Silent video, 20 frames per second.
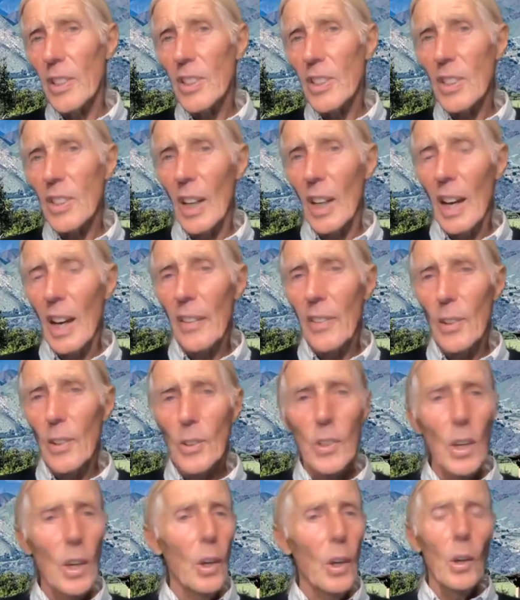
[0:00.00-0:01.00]
to others
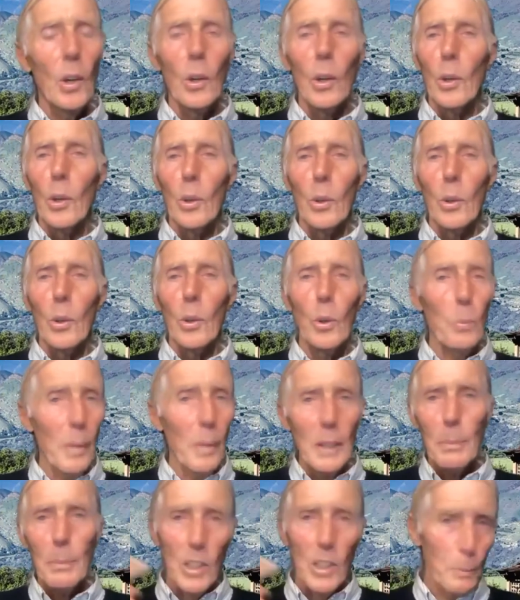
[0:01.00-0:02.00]
who may
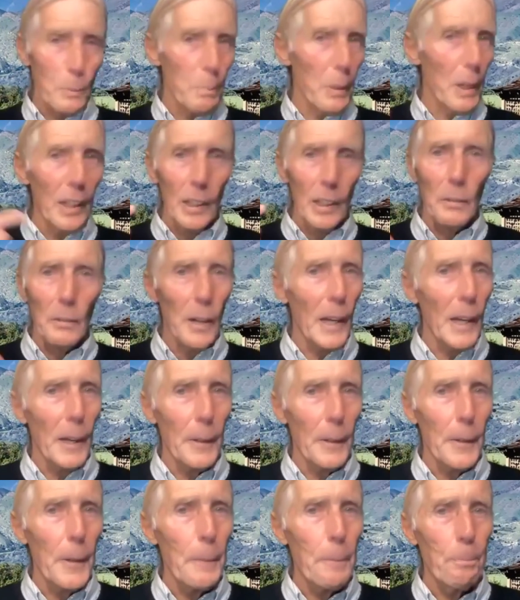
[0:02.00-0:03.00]
be spinning around,